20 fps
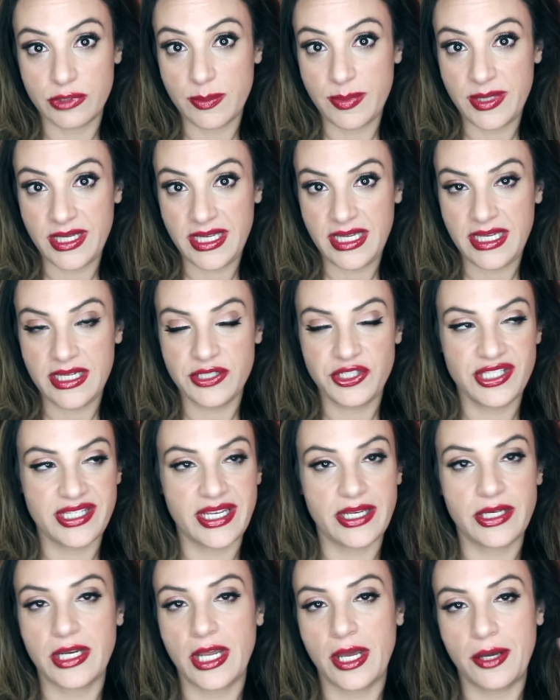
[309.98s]
to pee? And she's
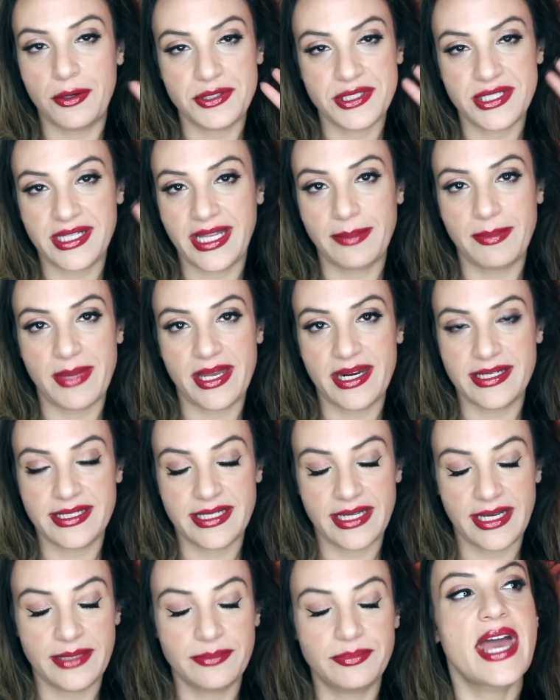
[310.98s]
like, no, to like
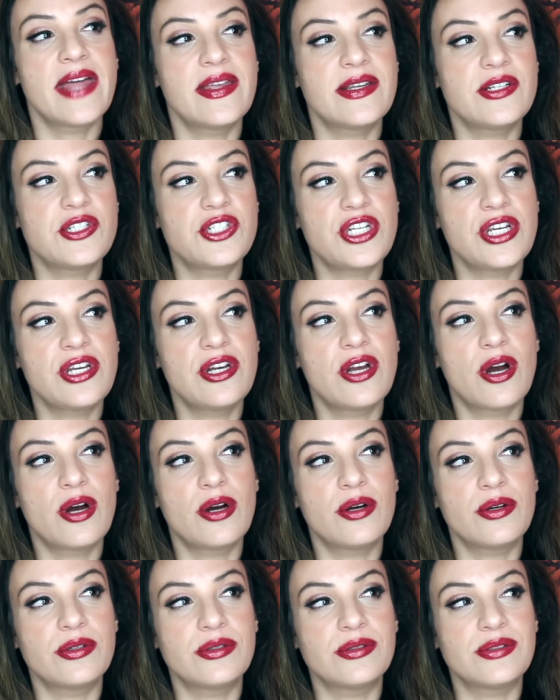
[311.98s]
meditate. And then she
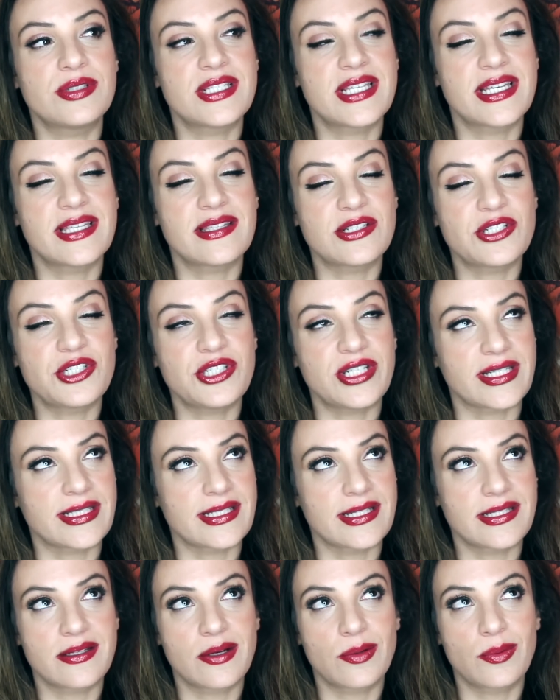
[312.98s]
goes and then she like
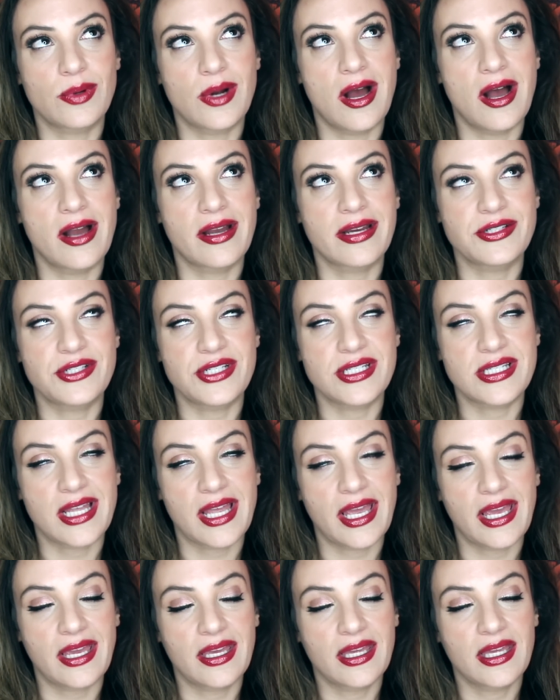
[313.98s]
sits on a rock and she's
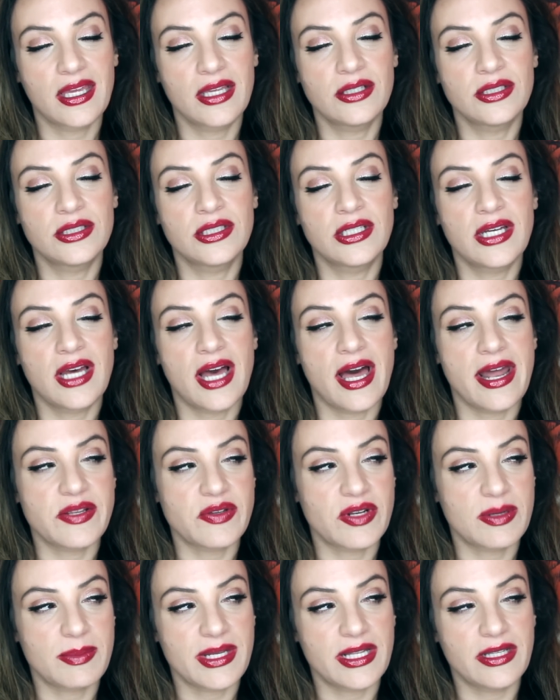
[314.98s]
like, I just
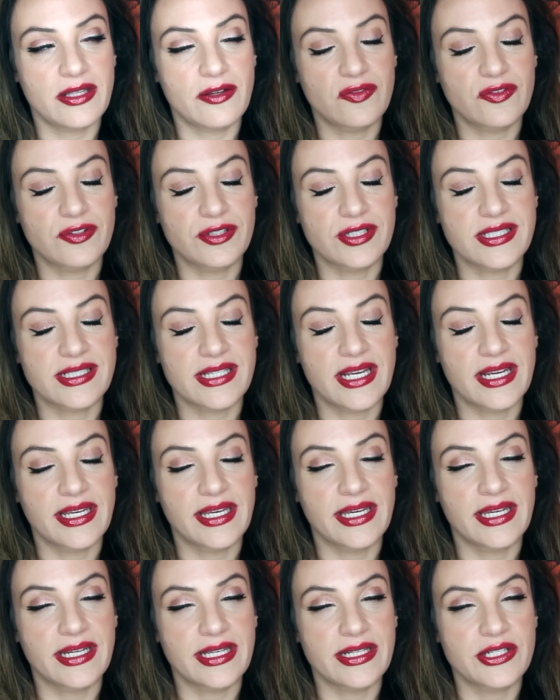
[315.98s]
want to be alone for a
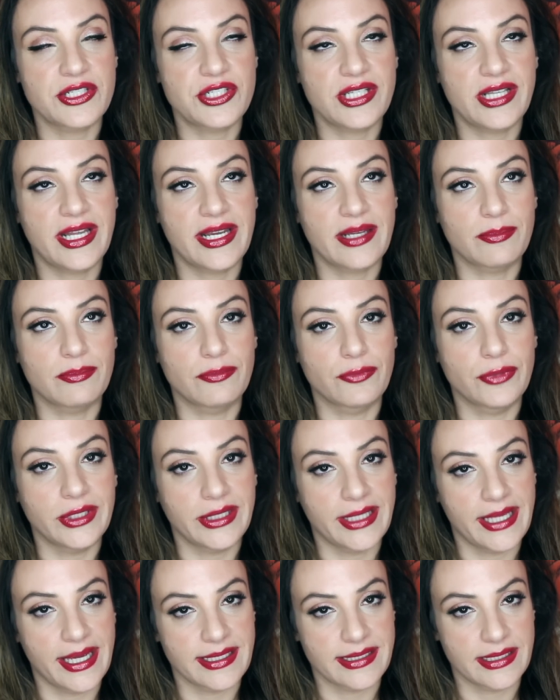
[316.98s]
second. And she like
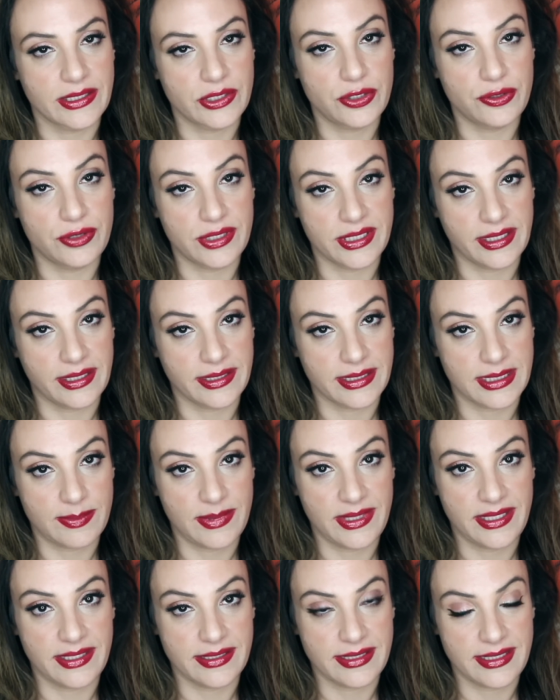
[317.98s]
really has like 2 seconds
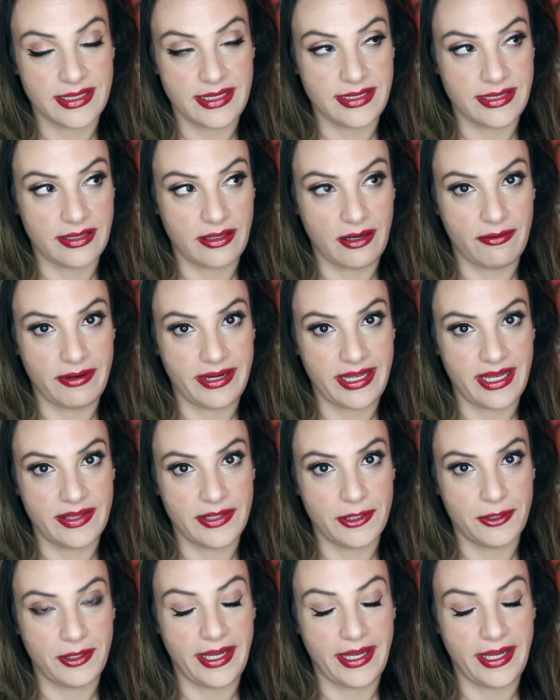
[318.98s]
because he's like already on there